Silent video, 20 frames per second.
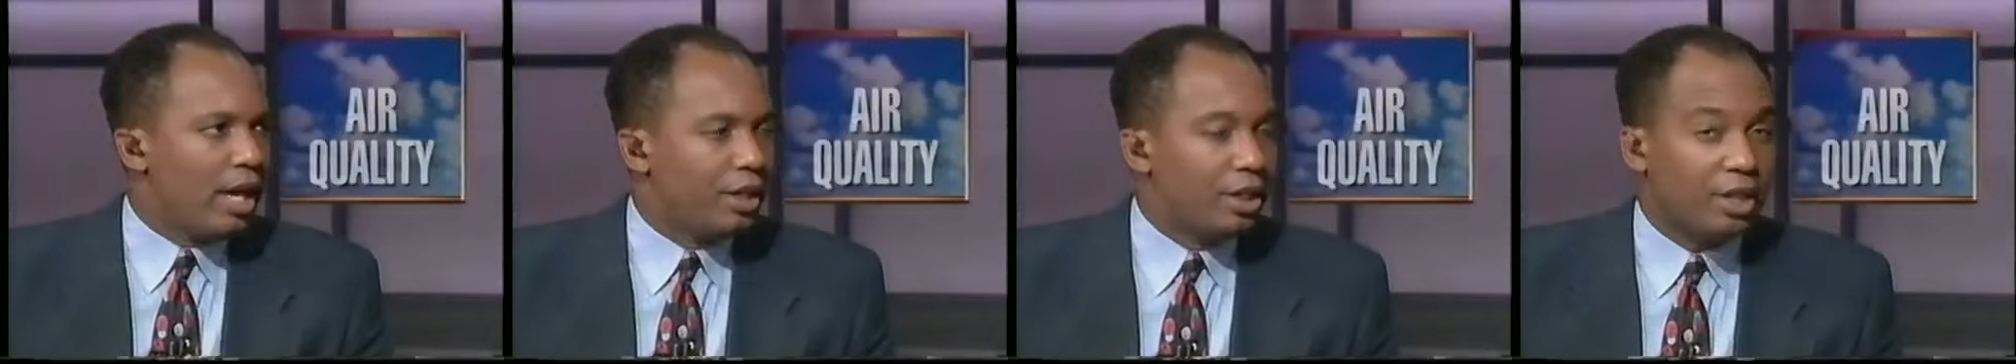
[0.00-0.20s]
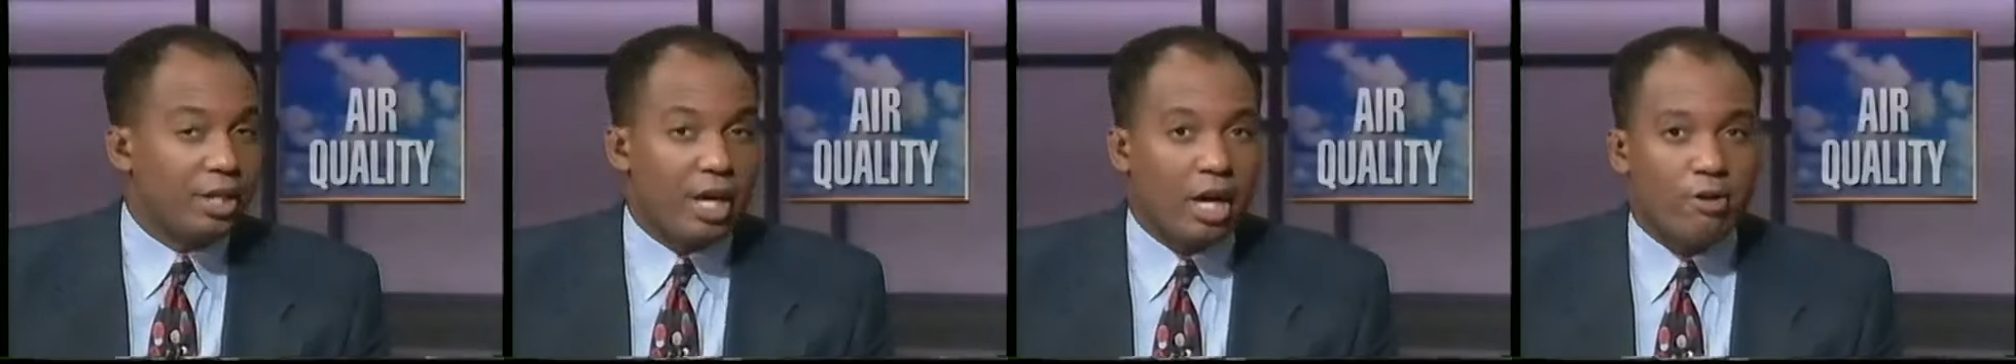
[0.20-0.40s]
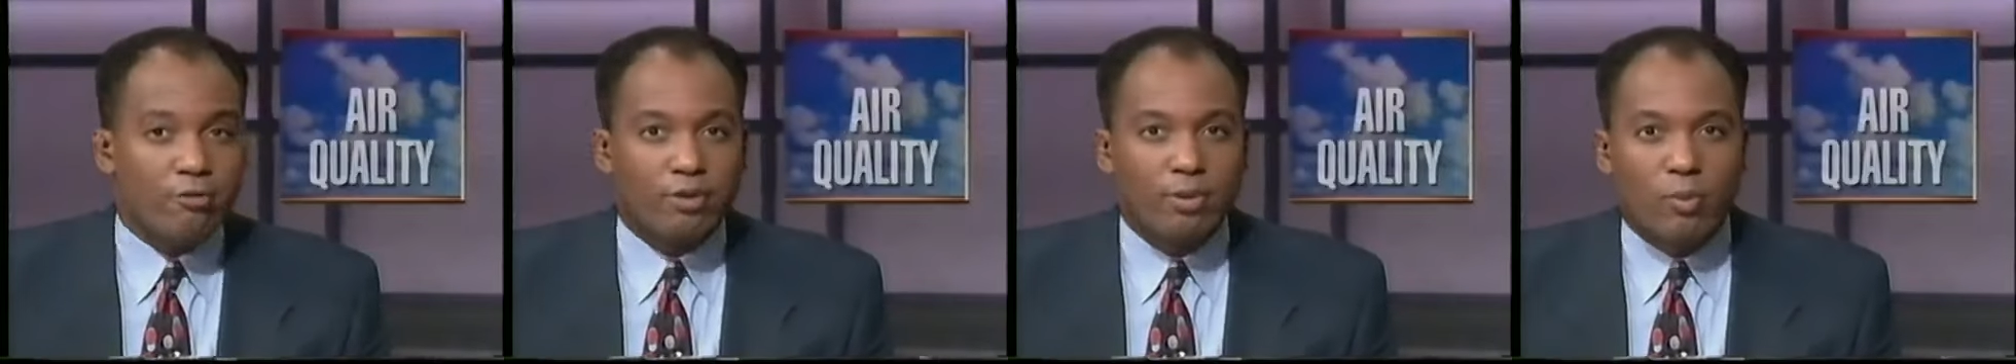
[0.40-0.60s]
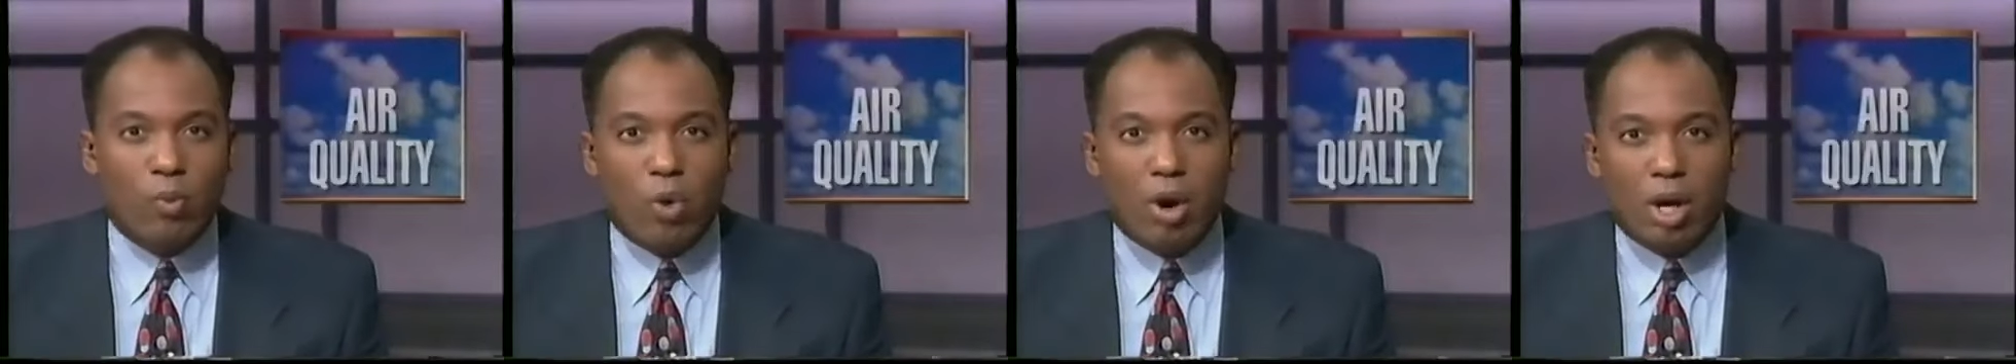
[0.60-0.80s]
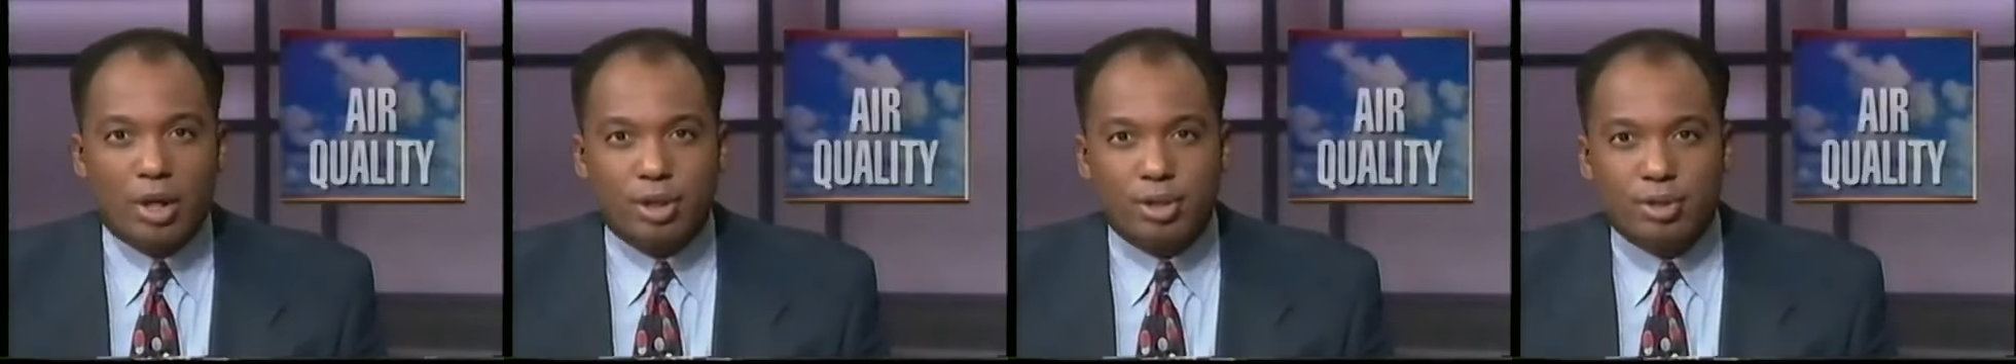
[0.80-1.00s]
And now from
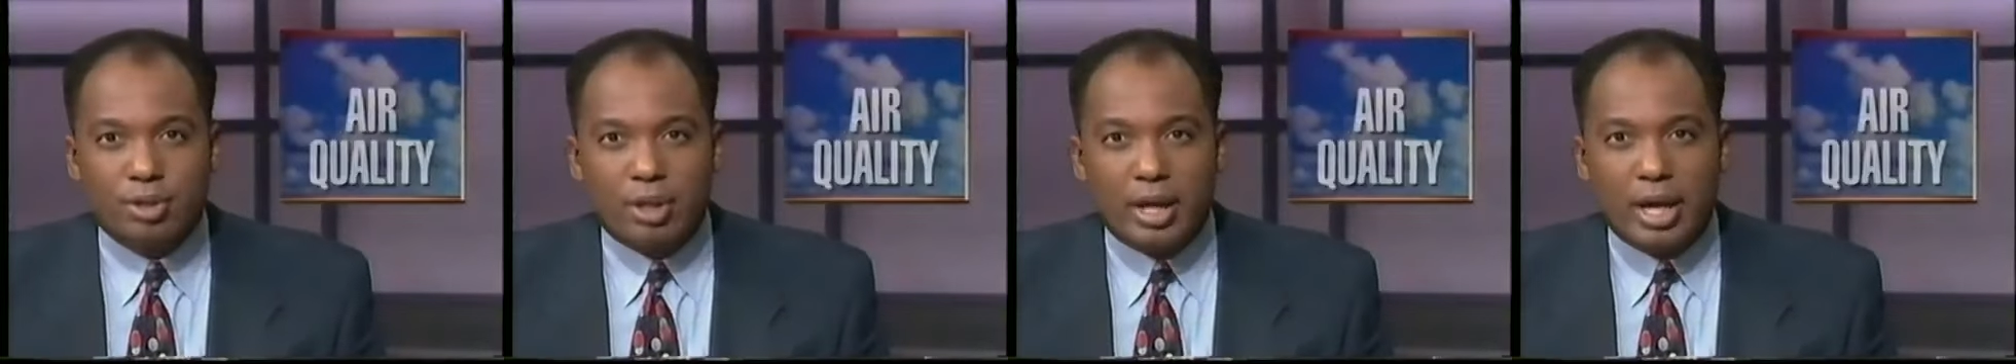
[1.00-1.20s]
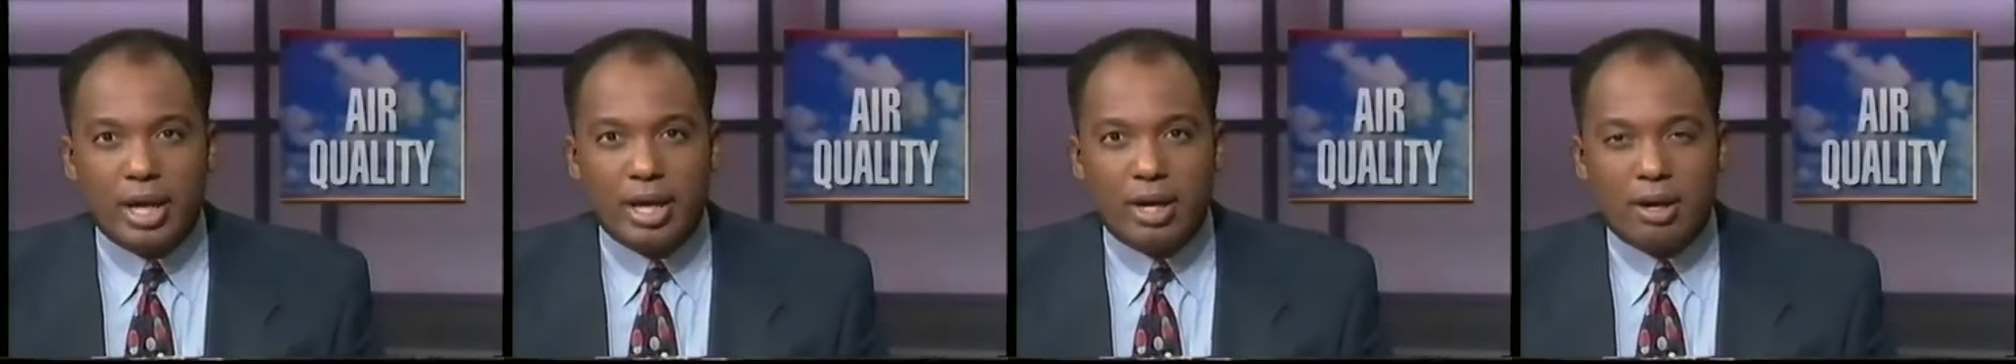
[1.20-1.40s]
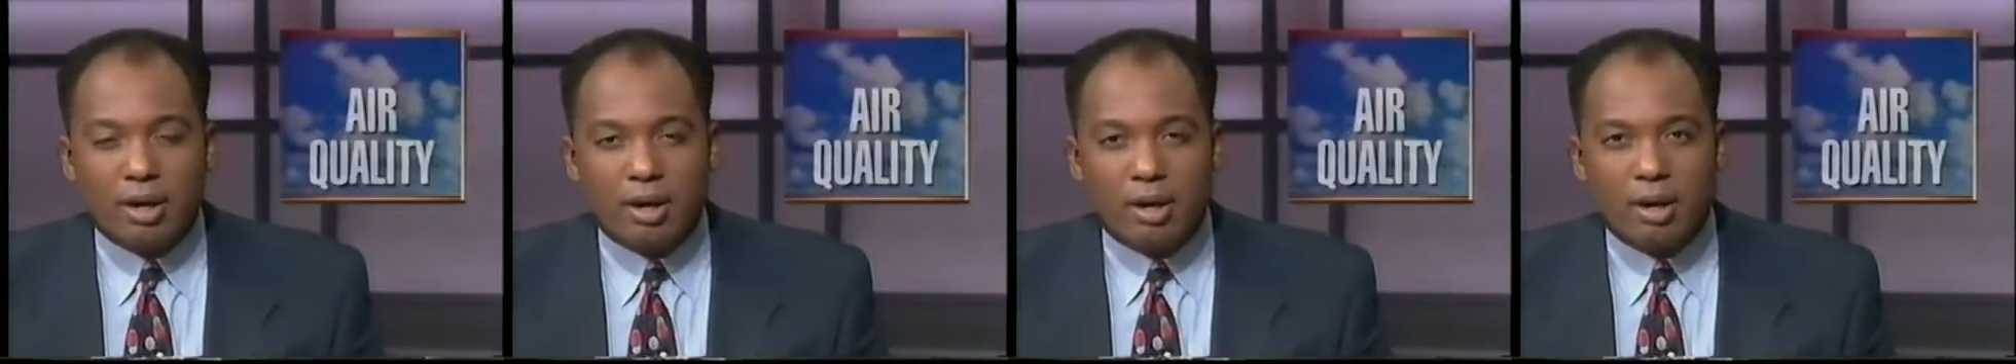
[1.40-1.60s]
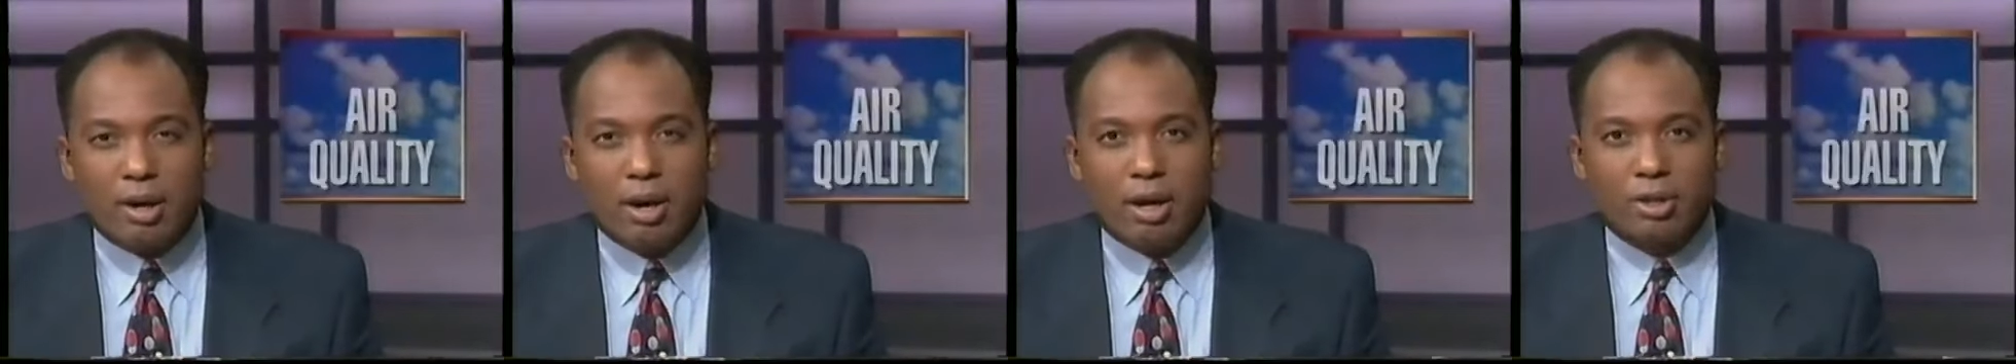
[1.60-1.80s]
water to air.